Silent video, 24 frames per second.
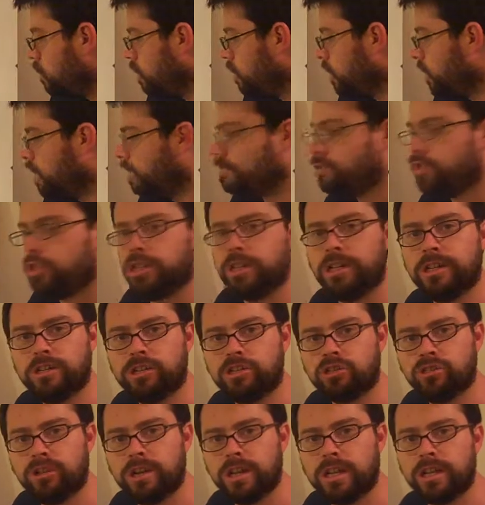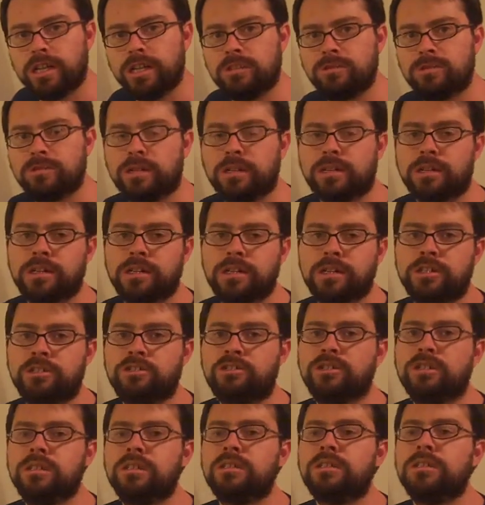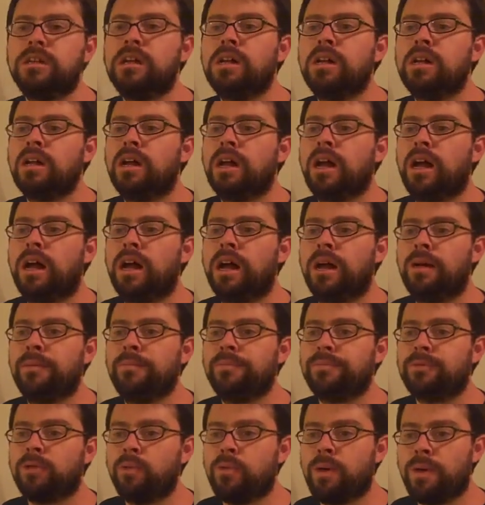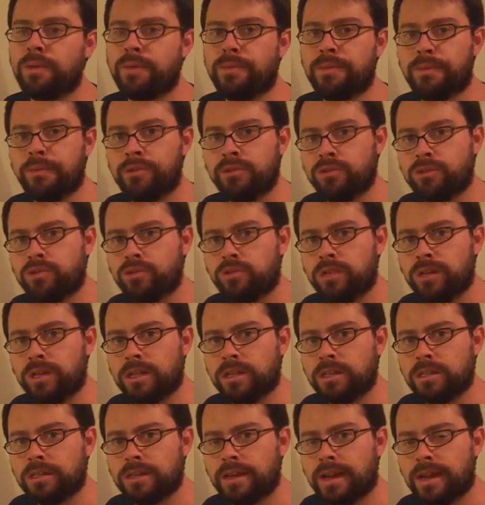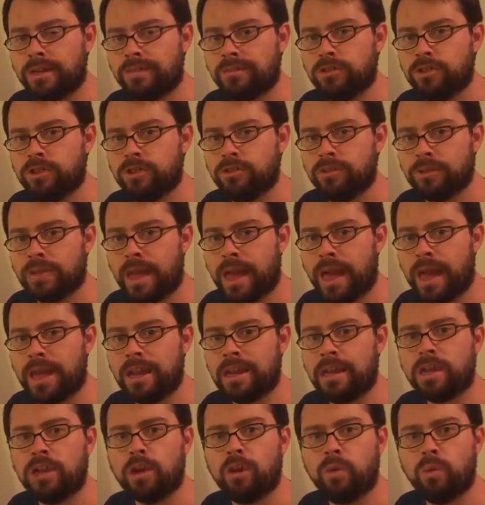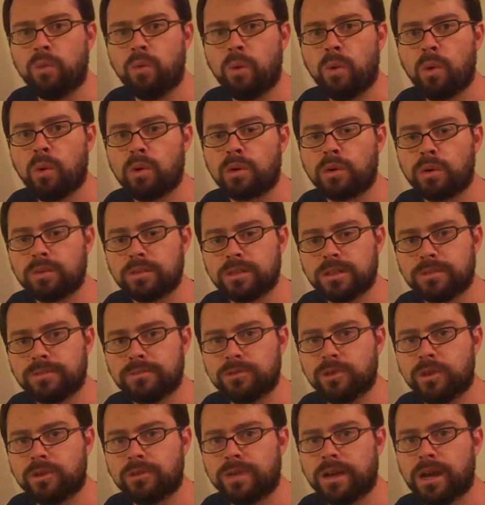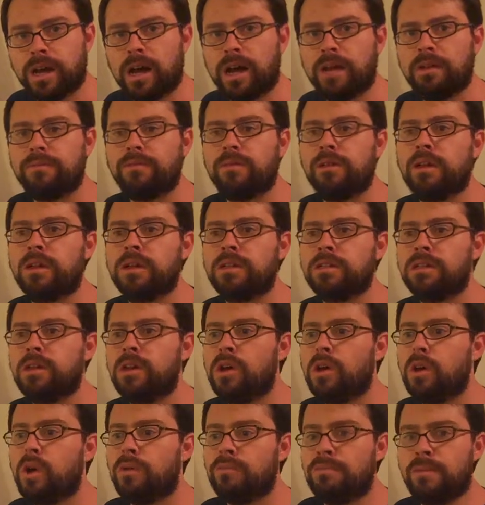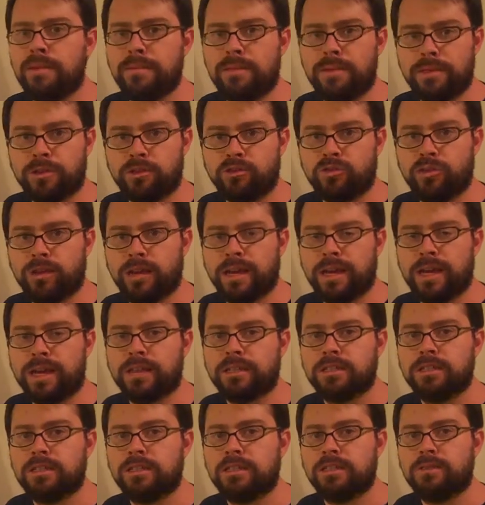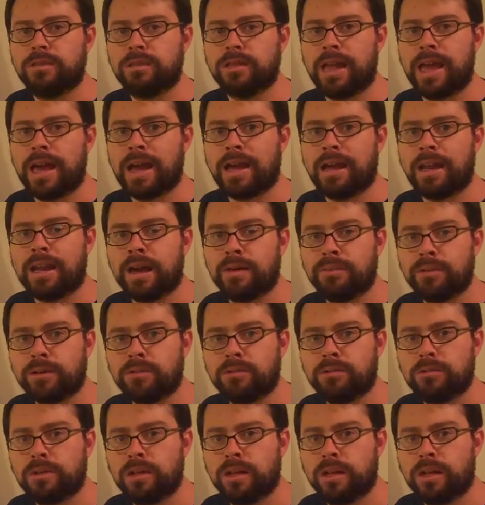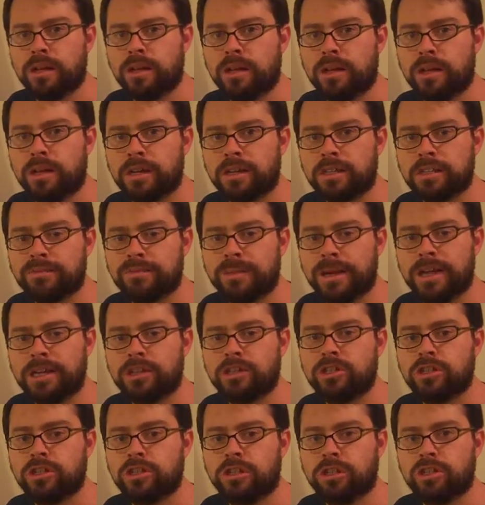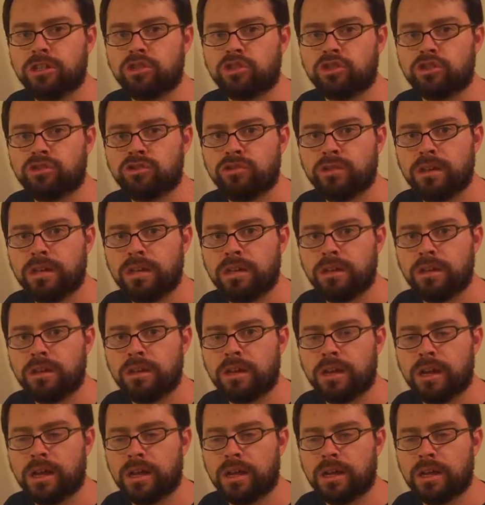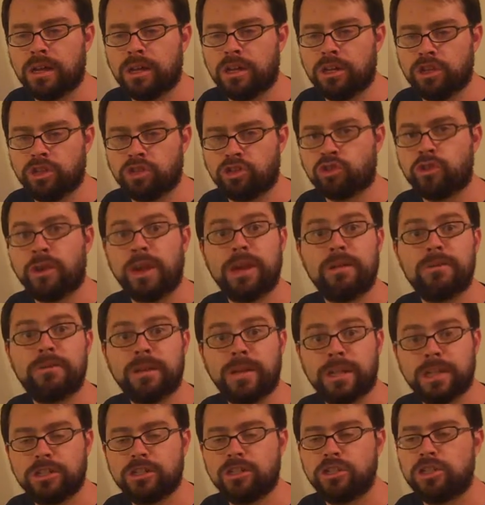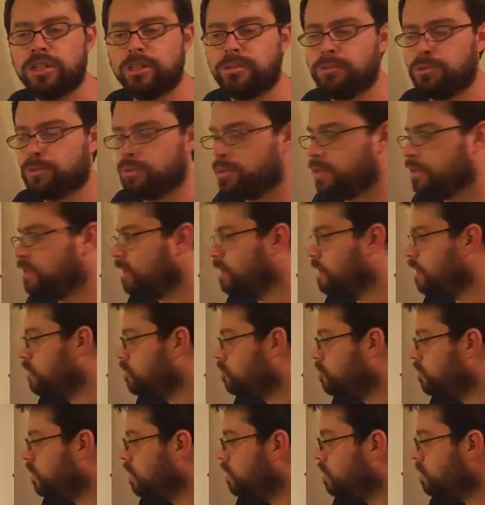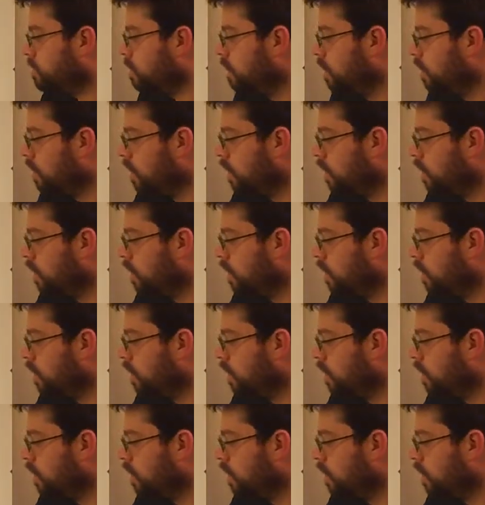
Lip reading: to negotiate treaties with other countries, whether those treaties have to do with ending a war or some sort of conflict. Maybe the treaty has to do with economic expansion and and trade relationships with other countries.